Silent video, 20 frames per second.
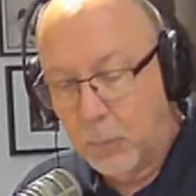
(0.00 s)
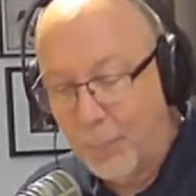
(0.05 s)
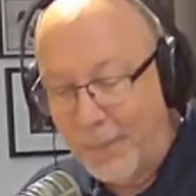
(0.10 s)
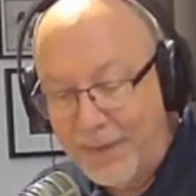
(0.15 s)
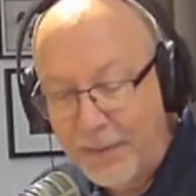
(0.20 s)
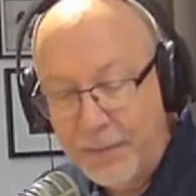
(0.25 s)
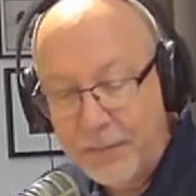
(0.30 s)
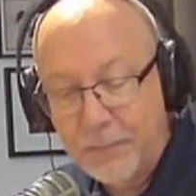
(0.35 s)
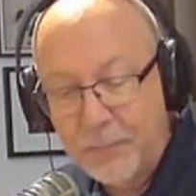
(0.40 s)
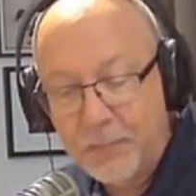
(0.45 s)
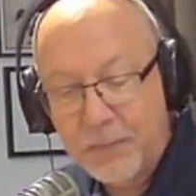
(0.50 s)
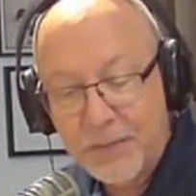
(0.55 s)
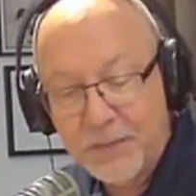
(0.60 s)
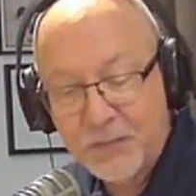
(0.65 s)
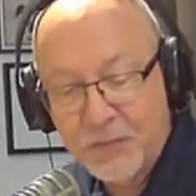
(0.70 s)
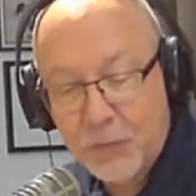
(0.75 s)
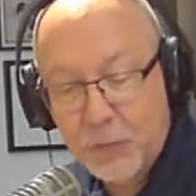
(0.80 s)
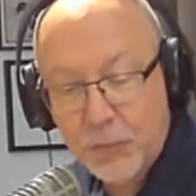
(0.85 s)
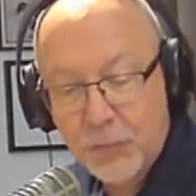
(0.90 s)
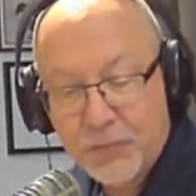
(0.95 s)
Greetings,
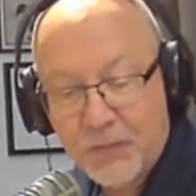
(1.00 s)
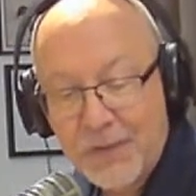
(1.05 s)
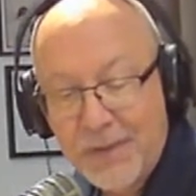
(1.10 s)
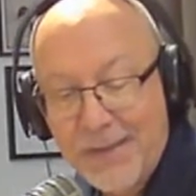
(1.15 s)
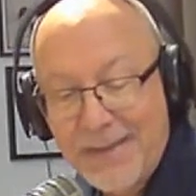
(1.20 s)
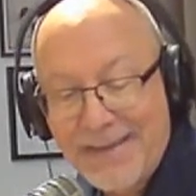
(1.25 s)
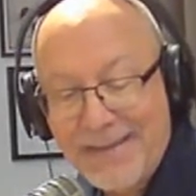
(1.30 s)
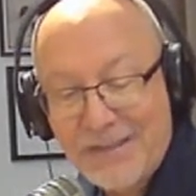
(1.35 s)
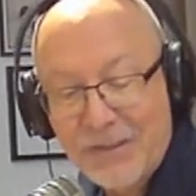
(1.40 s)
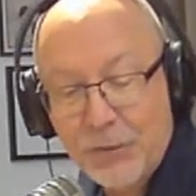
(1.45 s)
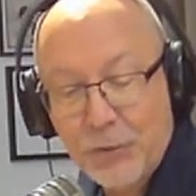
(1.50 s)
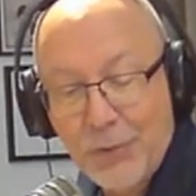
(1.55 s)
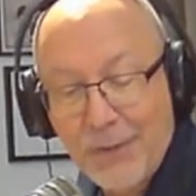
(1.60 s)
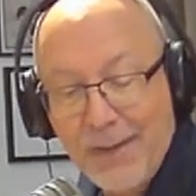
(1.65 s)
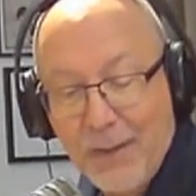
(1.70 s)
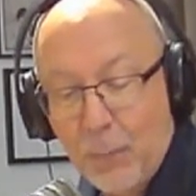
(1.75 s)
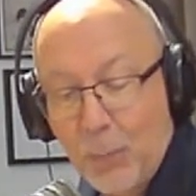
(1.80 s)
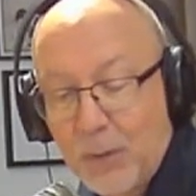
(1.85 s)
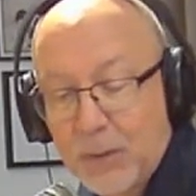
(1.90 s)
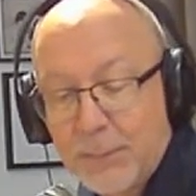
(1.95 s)
listeners in
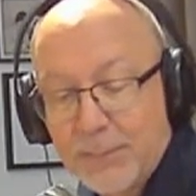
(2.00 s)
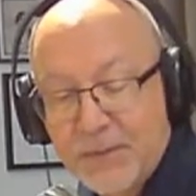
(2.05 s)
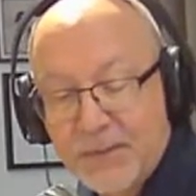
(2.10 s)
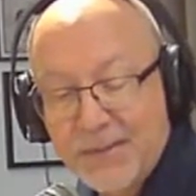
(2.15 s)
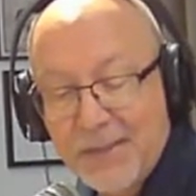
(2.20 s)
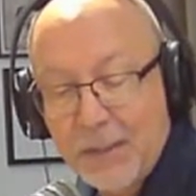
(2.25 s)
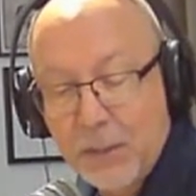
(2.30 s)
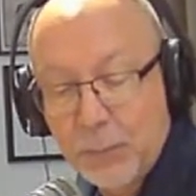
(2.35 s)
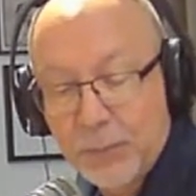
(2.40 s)
Listenerland. Welcome to St.